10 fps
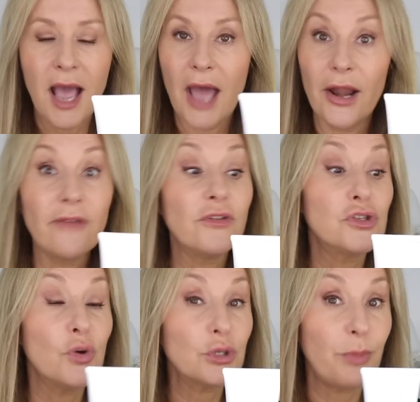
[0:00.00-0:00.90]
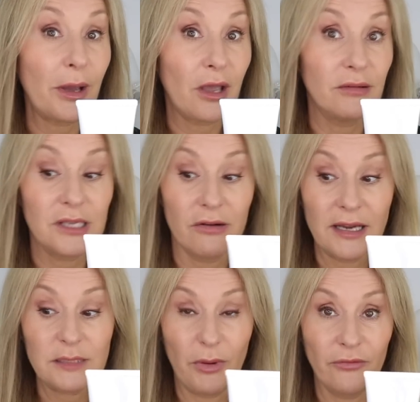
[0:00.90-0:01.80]
And I've talked about
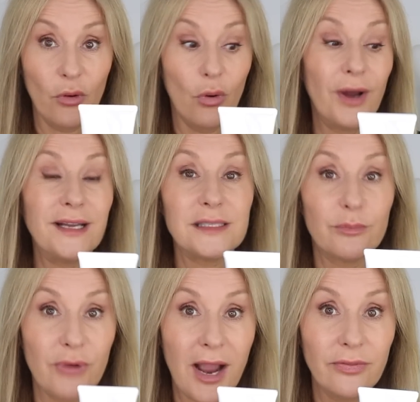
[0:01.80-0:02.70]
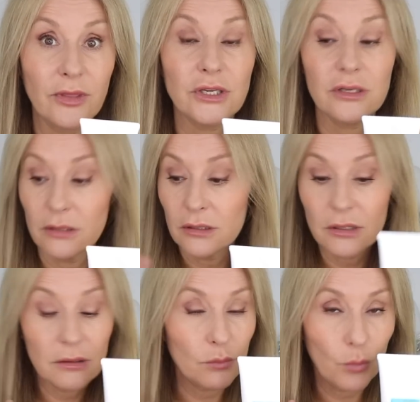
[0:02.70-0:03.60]
COSRX before, and it's a brand that
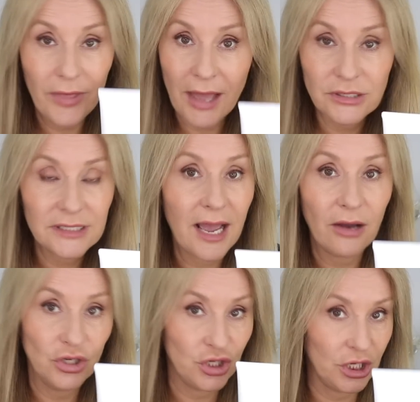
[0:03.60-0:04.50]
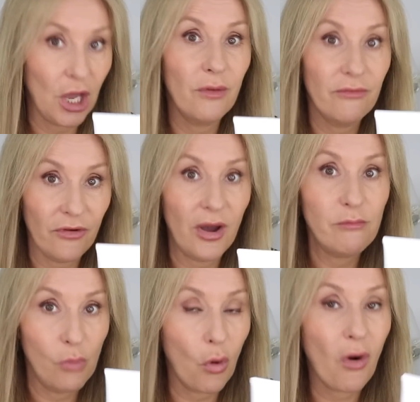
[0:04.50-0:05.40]
without a doubt you should go and find
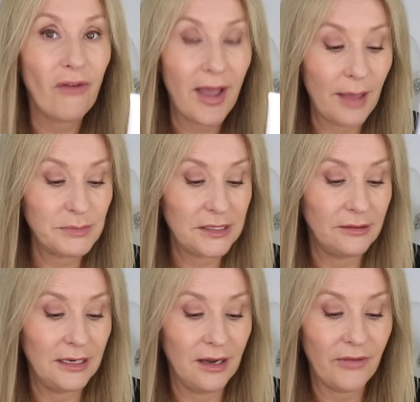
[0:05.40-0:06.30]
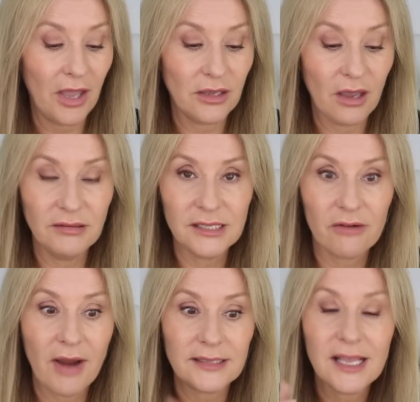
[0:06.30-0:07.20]
more of. I absolutely love it. And
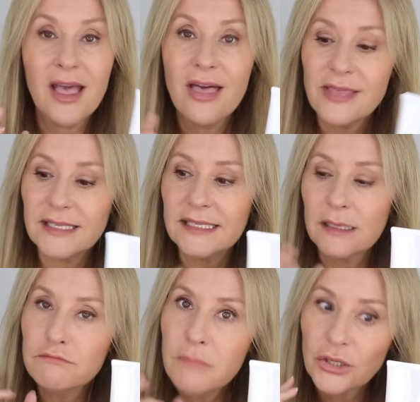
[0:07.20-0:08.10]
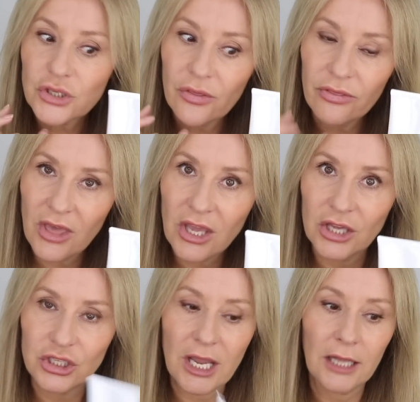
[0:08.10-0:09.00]
COSRX, this is a much thicker
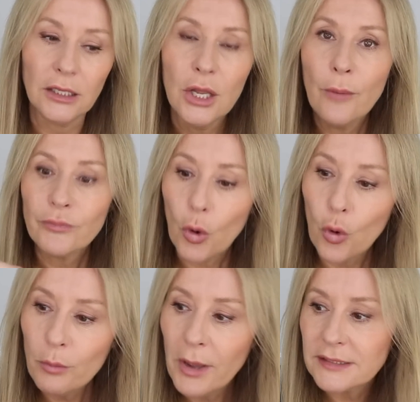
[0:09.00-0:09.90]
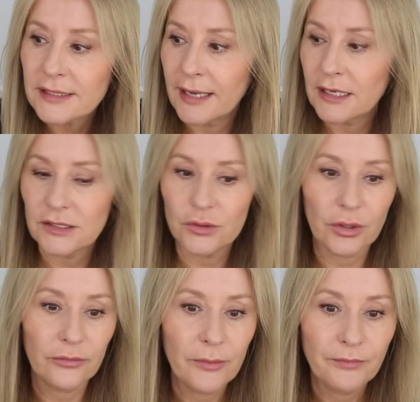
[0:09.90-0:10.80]
gel, almost like a sort
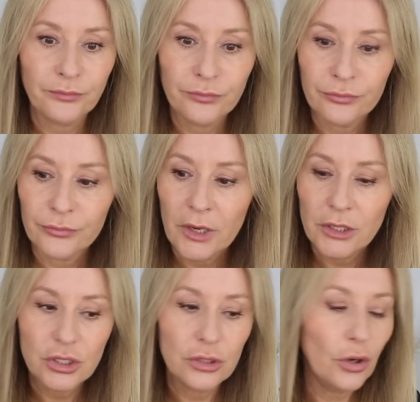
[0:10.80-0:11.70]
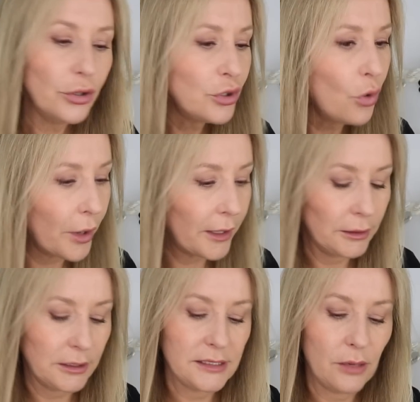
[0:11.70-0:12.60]
of, not an oil,
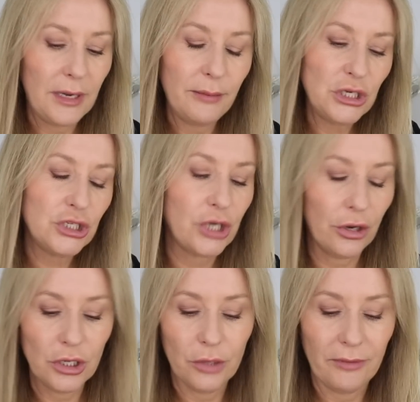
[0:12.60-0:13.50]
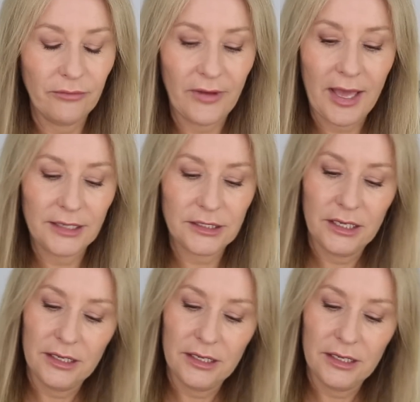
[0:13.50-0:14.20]
because let me show you, in fact.